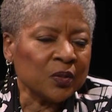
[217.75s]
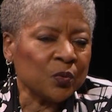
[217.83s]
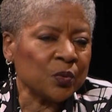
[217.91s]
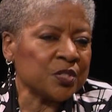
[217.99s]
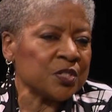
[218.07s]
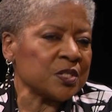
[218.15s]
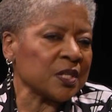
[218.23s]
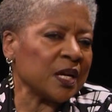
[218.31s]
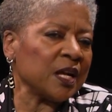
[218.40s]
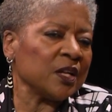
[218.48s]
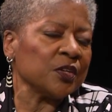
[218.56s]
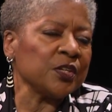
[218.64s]
which is the
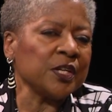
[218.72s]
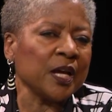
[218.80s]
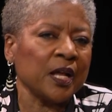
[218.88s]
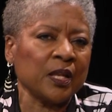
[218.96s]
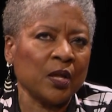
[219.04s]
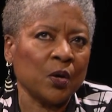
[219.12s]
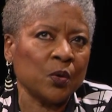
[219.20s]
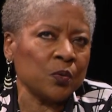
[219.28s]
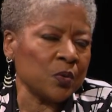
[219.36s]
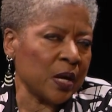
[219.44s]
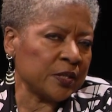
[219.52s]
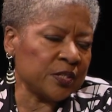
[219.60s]
color yellow.
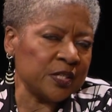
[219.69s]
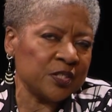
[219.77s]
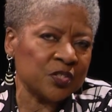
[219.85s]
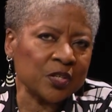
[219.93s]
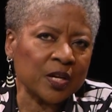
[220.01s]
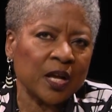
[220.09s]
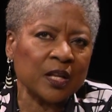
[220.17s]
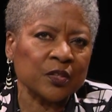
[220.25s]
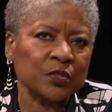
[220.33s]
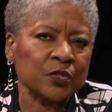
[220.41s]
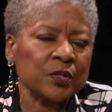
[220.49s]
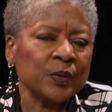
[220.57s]
I teach in
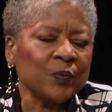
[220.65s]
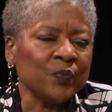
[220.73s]
colors.